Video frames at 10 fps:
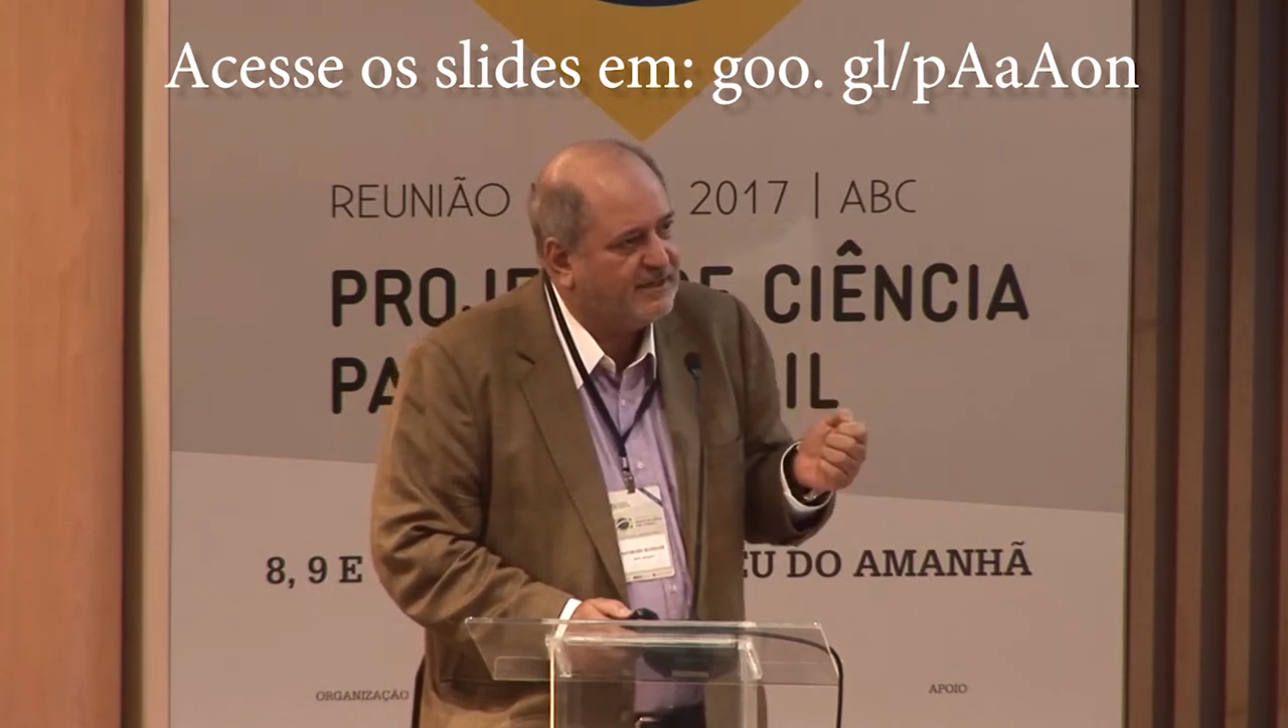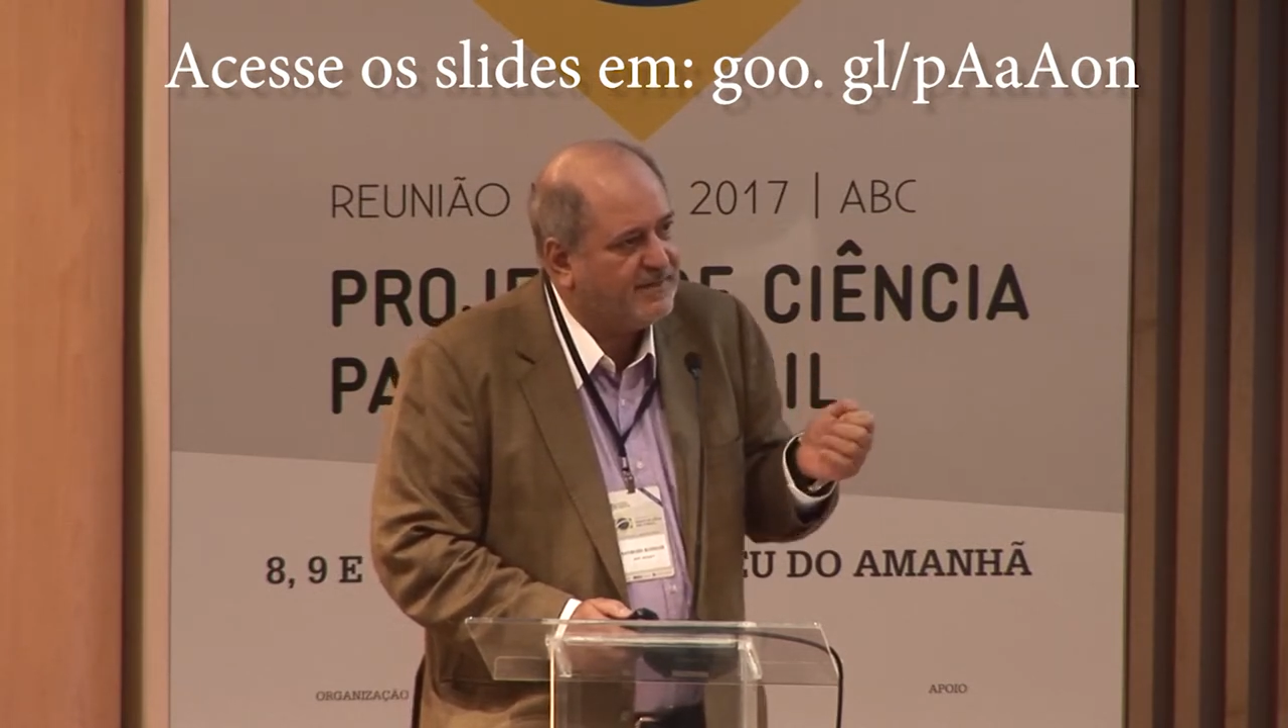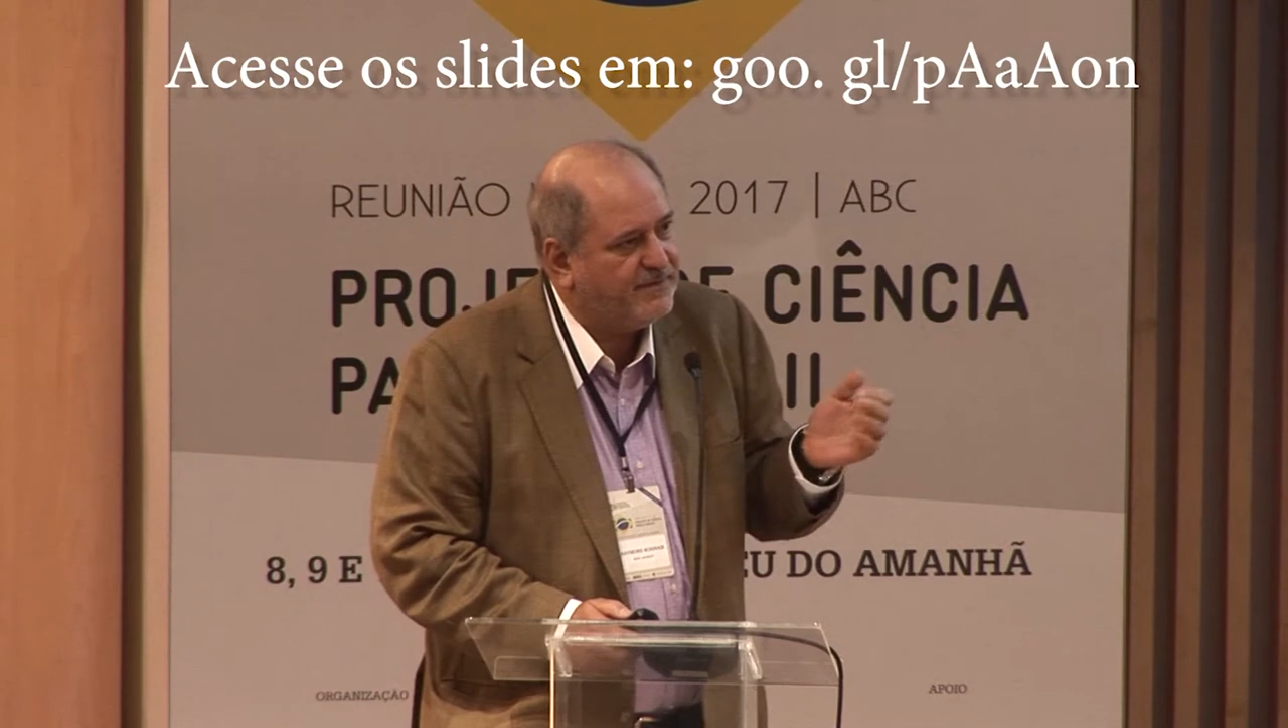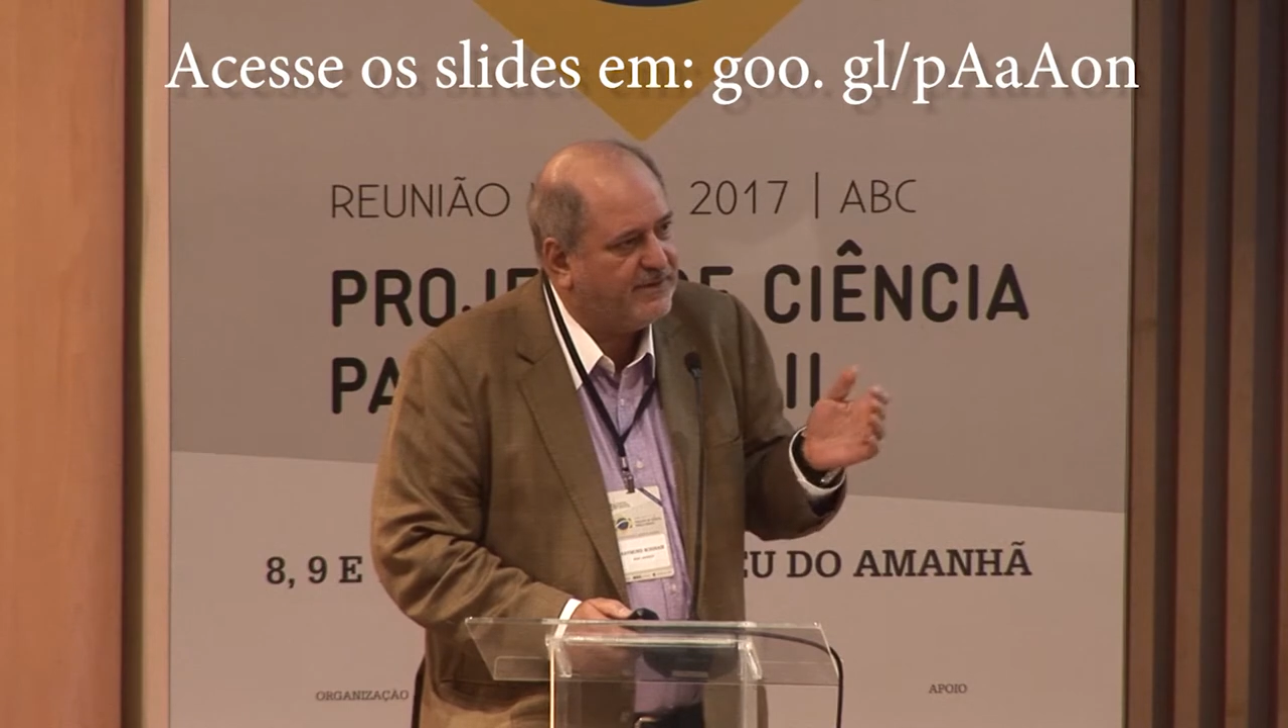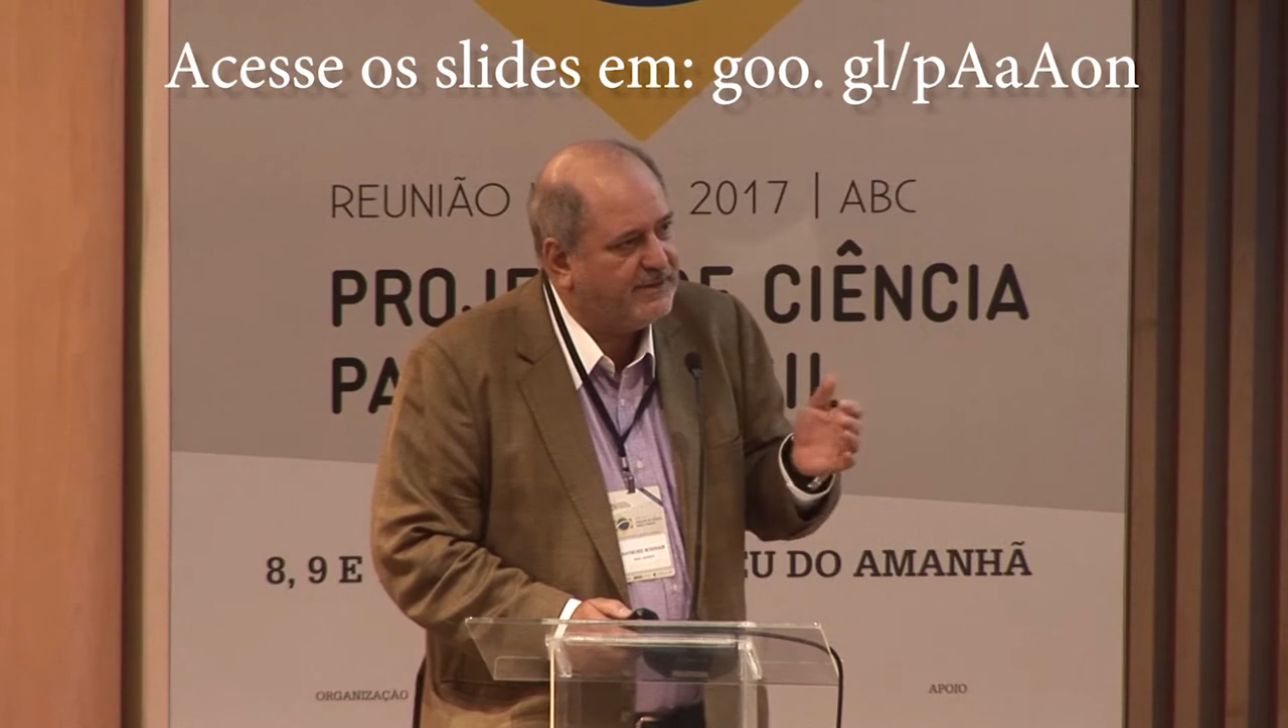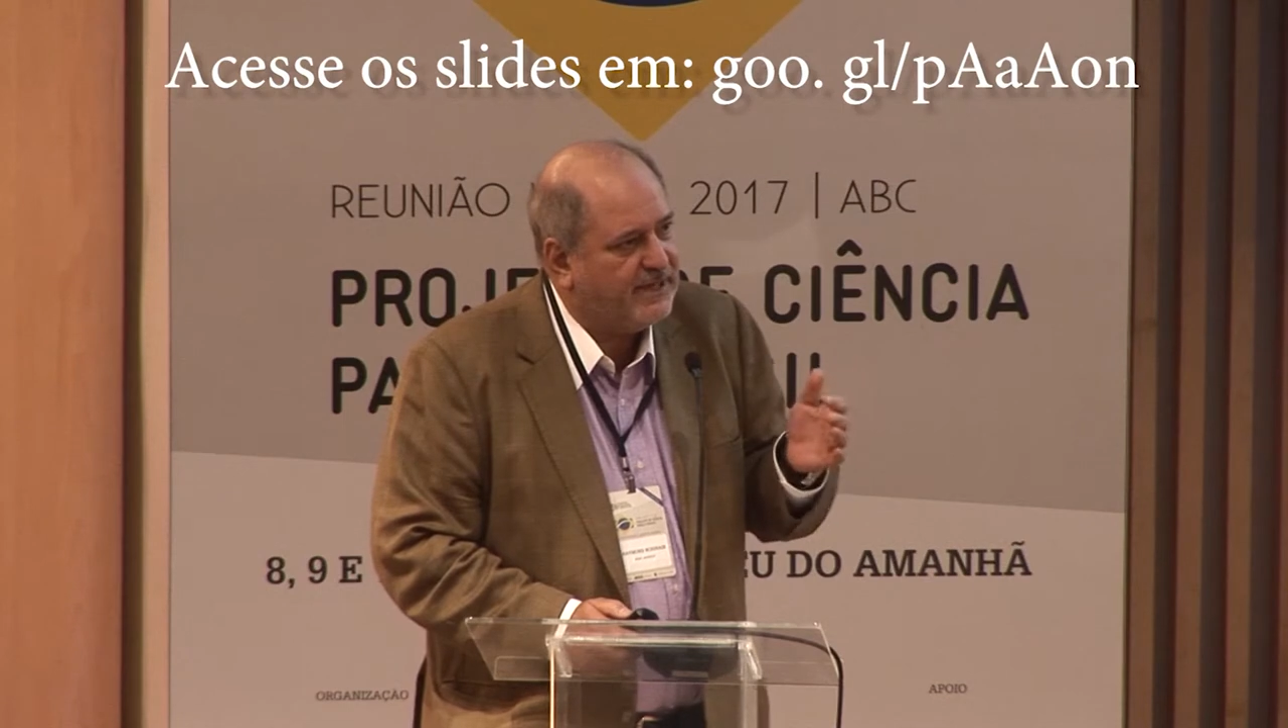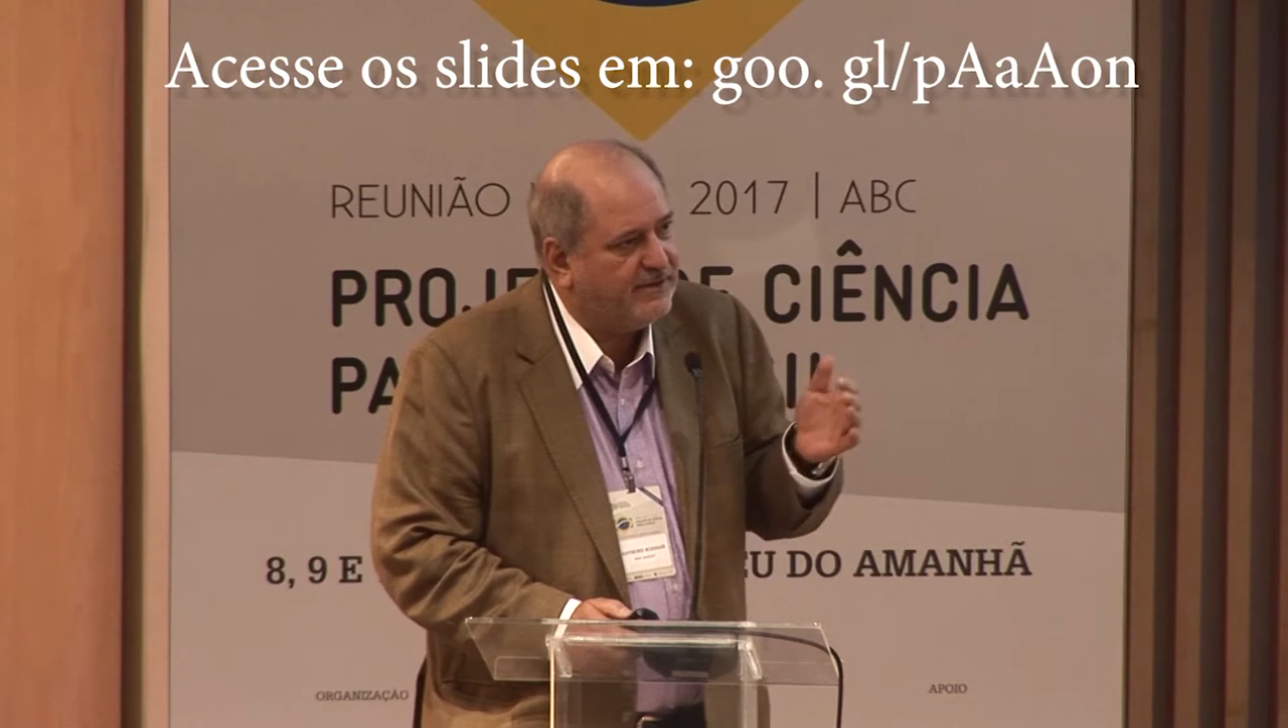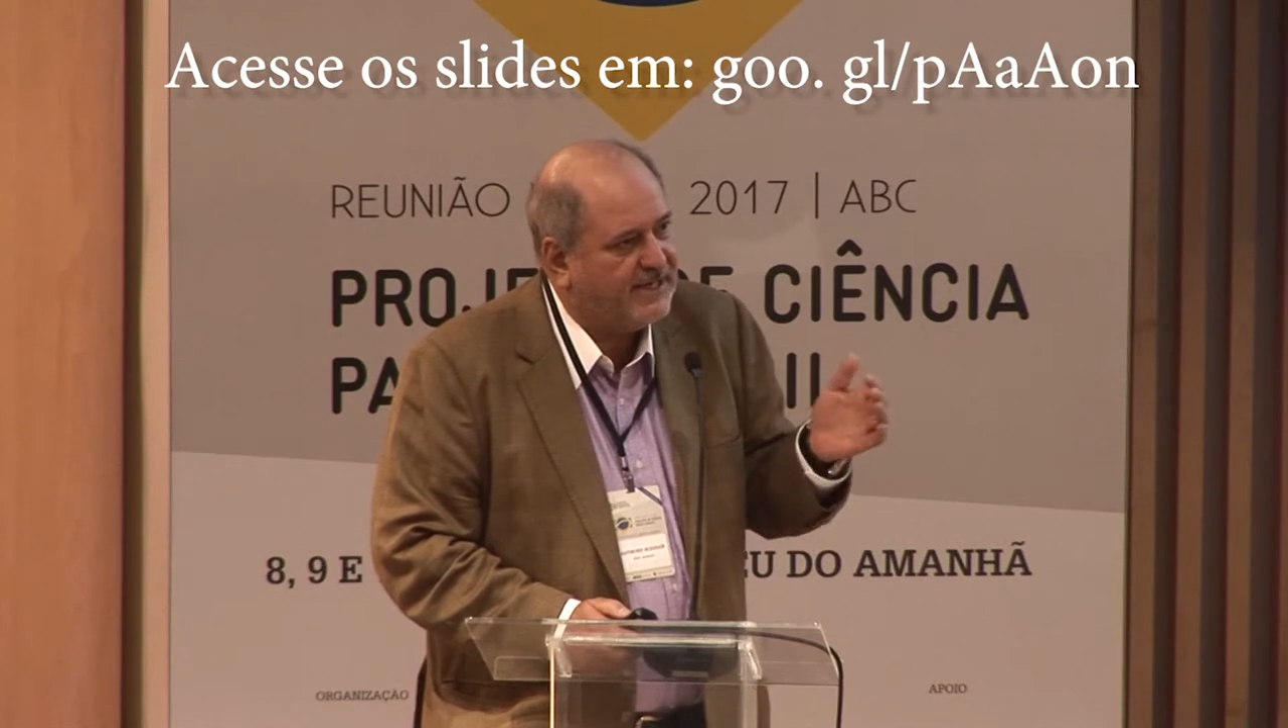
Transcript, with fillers: Remember, we're now